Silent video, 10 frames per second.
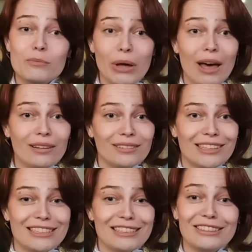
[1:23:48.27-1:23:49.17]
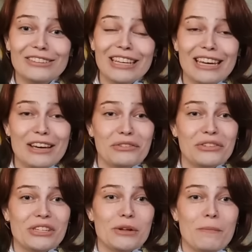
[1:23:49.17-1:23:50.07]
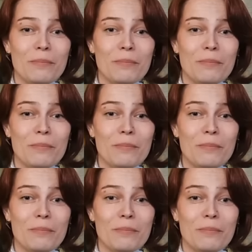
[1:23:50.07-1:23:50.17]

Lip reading: Belle as a little gift.